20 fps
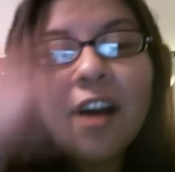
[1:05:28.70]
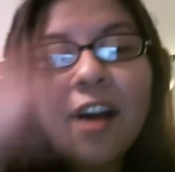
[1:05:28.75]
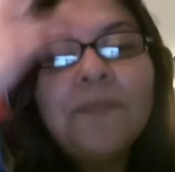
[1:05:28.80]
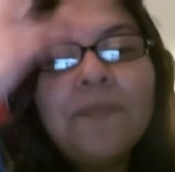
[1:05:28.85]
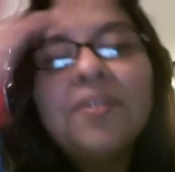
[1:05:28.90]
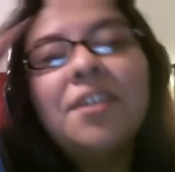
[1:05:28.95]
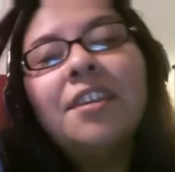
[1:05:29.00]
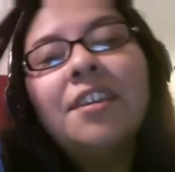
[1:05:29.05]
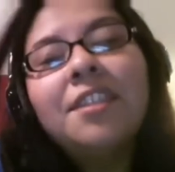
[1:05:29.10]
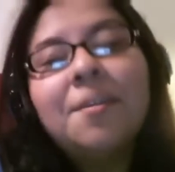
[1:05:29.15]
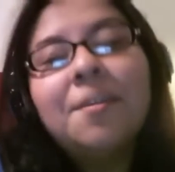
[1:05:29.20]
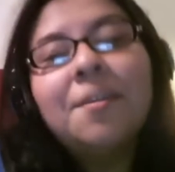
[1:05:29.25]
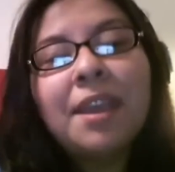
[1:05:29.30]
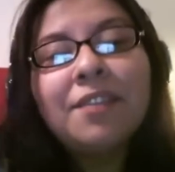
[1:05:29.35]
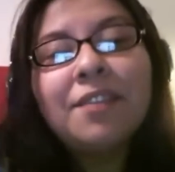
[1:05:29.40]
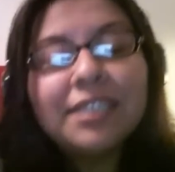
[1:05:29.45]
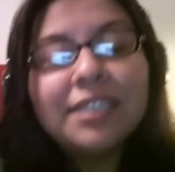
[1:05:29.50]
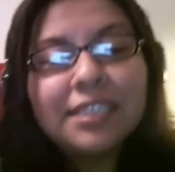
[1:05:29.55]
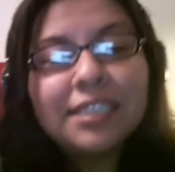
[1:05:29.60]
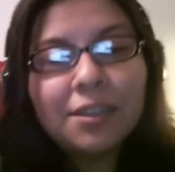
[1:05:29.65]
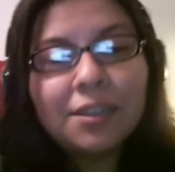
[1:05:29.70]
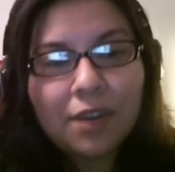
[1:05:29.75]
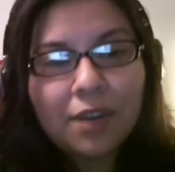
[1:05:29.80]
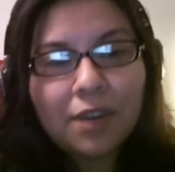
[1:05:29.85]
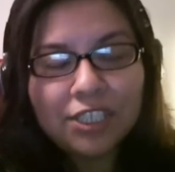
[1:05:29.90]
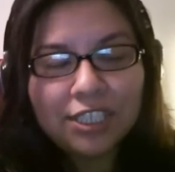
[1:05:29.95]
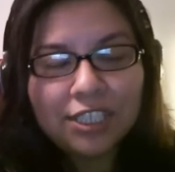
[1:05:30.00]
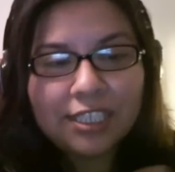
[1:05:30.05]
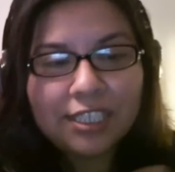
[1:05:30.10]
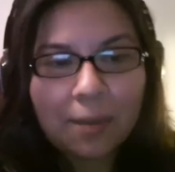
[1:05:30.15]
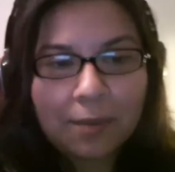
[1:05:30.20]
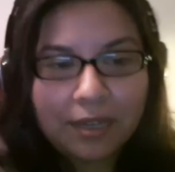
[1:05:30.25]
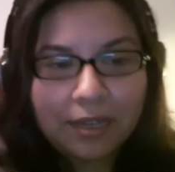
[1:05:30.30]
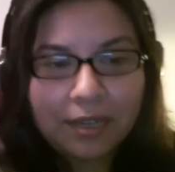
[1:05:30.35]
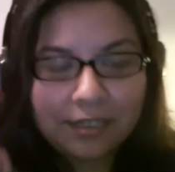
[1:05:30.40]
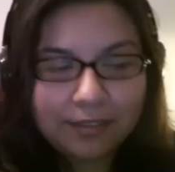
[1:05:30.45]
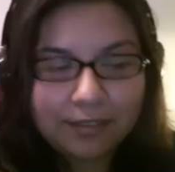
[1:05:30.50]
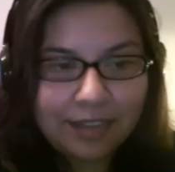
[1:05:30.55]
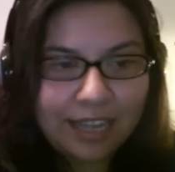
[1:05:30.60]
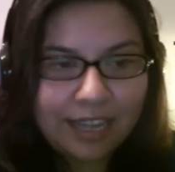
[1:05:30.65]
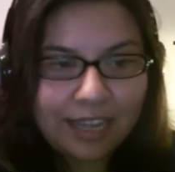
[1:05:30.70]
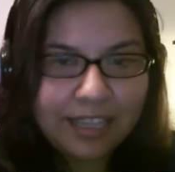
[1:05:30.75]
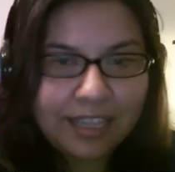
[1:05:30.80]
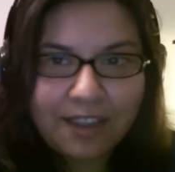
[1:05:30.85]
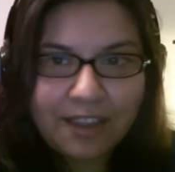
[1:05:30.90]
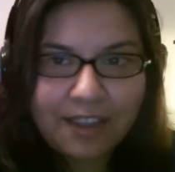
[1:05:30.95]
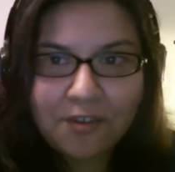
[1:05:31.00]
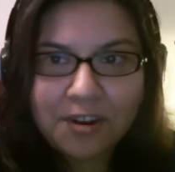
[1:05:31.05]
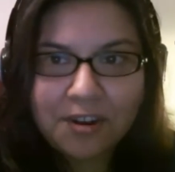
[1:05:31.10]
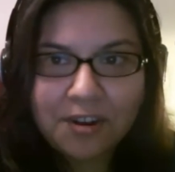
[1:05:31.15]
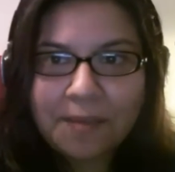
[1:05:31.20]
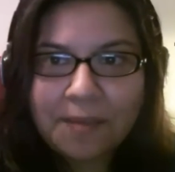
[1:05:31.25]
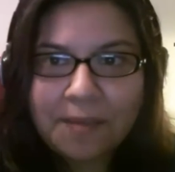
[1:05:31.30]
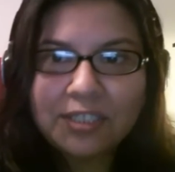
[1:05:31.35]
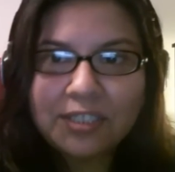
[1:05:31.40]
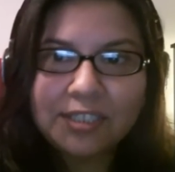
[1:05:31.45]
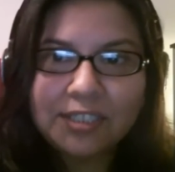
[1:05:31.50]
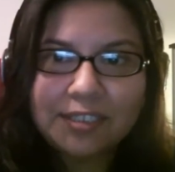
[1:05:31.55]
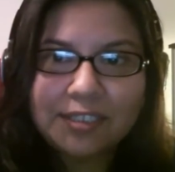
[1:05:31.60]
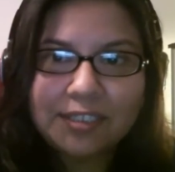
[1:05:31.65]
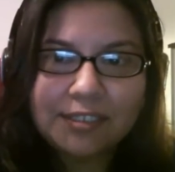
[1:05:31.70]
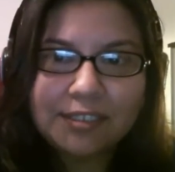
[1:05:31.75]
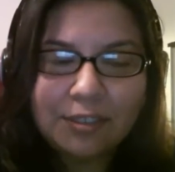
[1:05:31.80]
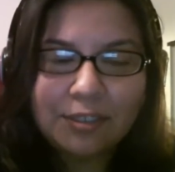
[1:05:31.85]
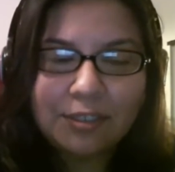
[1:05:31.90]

um, the the main reason why she's coming, I think I've already mentioned,